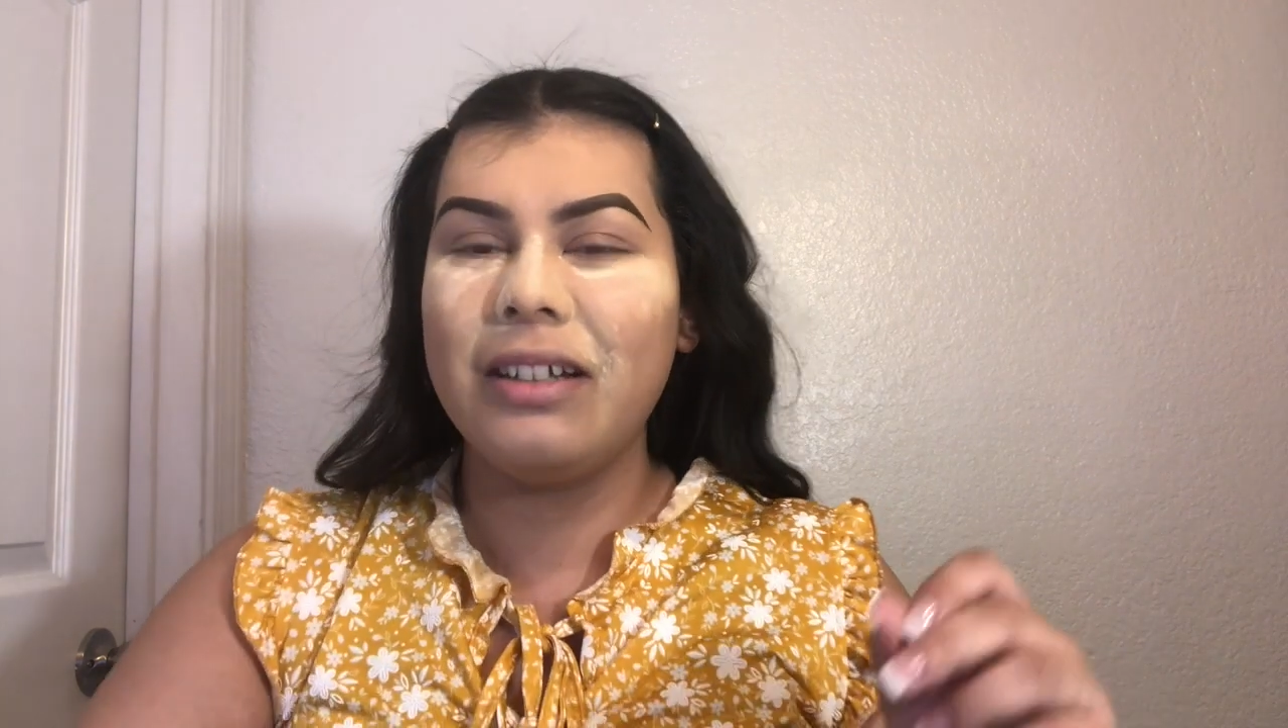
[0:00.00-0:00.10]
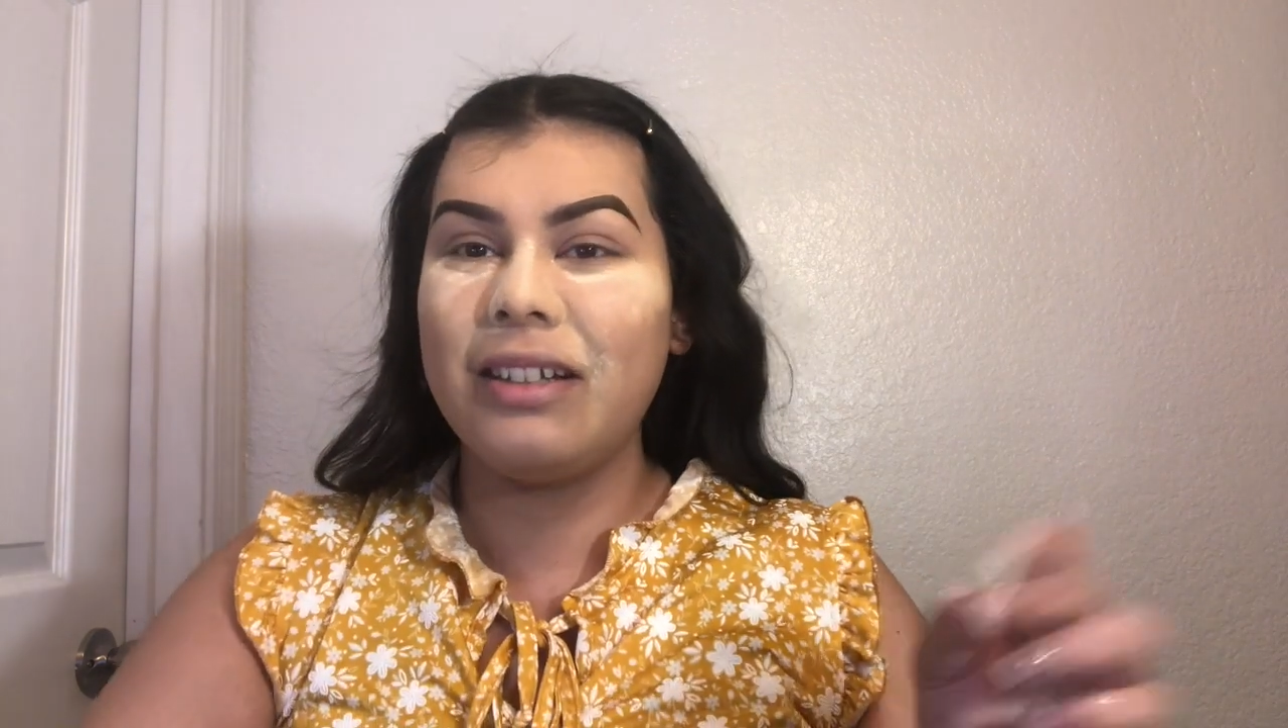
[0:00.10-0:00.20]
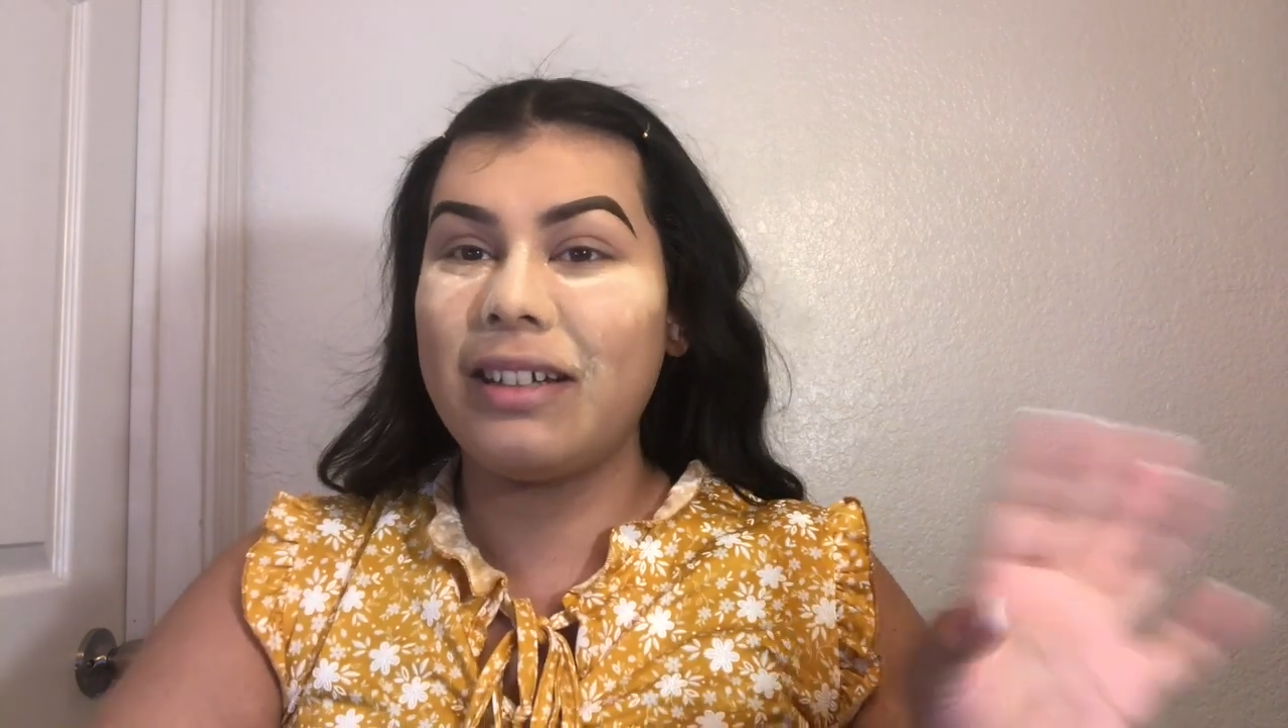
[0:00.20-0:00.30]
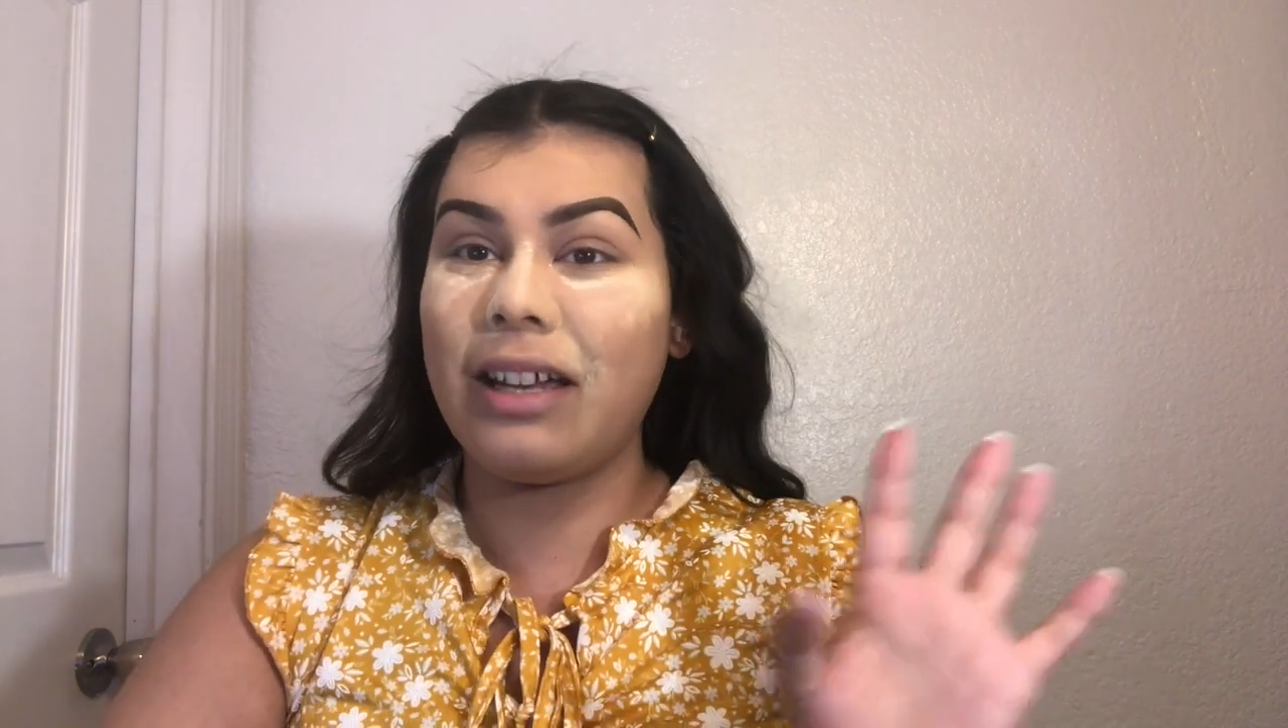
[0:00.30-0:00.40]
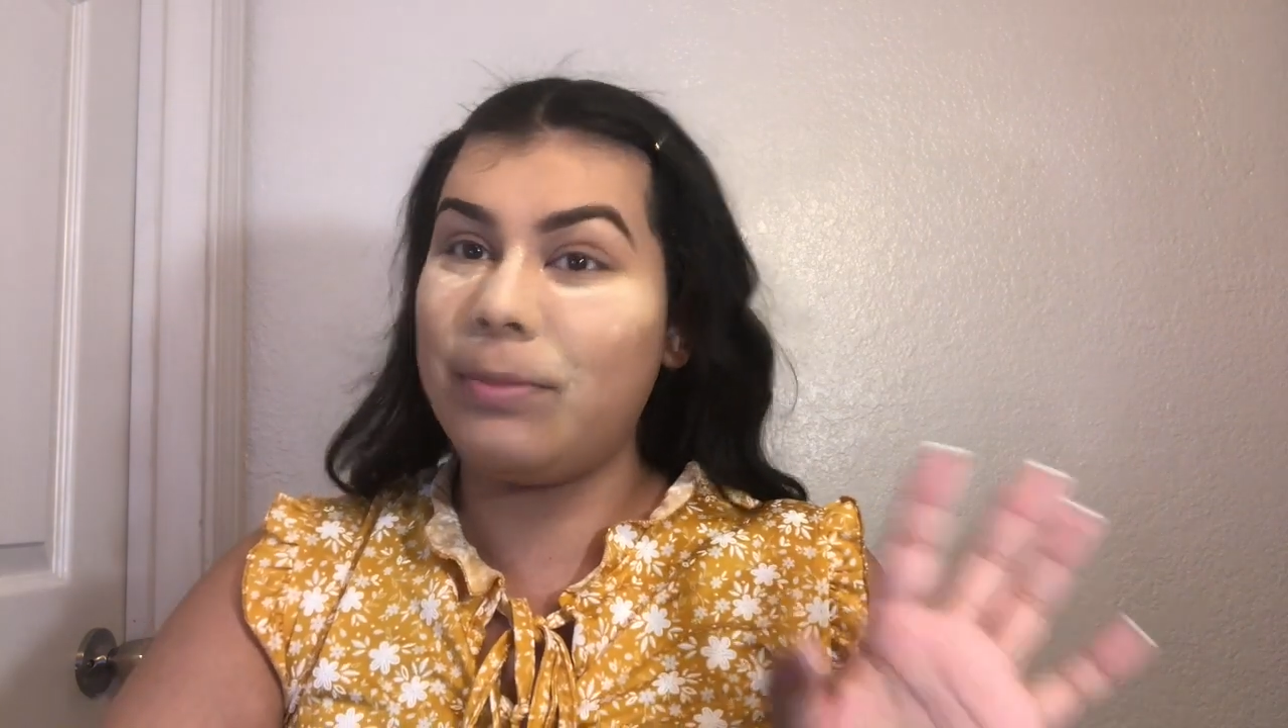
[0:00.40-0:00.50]

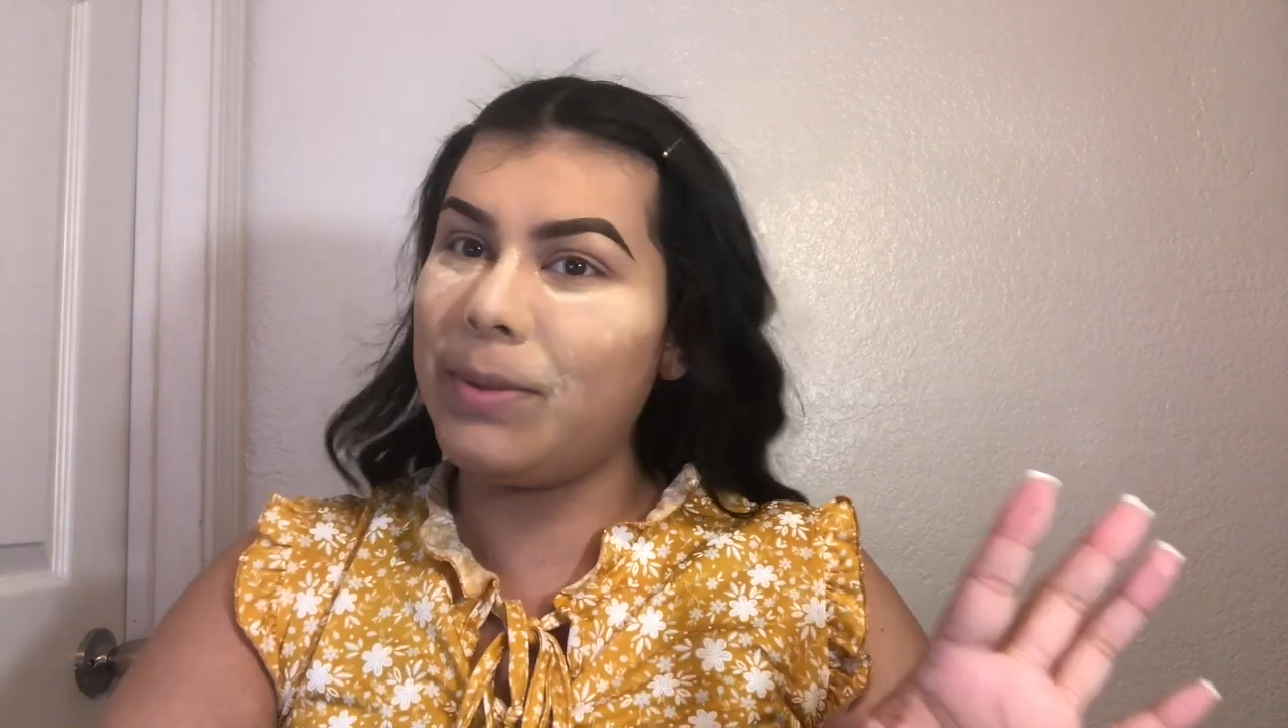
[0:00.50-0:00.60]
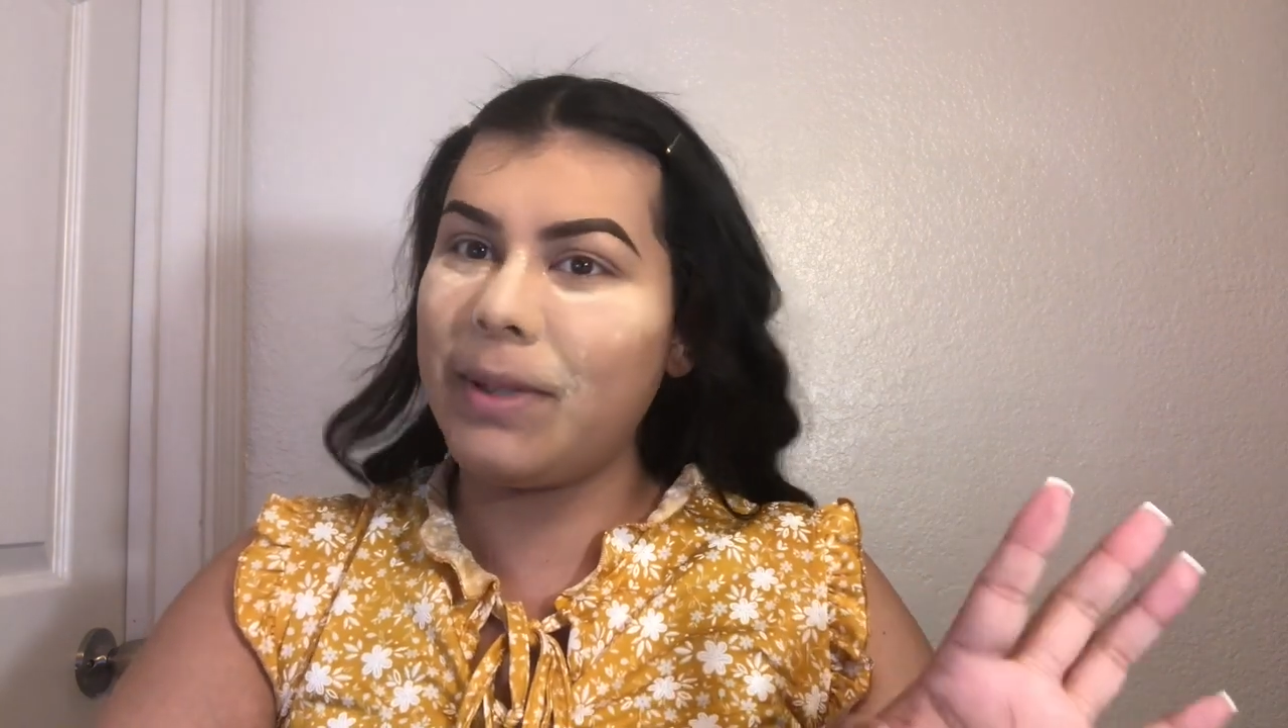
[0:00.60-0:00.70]
Okay, I'll be